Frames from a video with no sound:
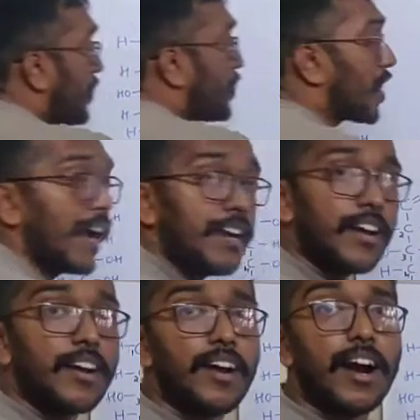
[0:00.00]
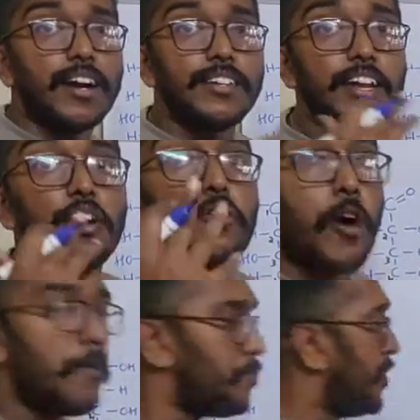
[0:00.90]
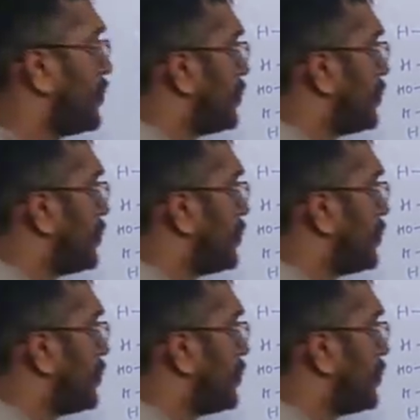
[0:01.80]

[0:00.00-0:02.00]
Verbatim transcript: going to write at the top.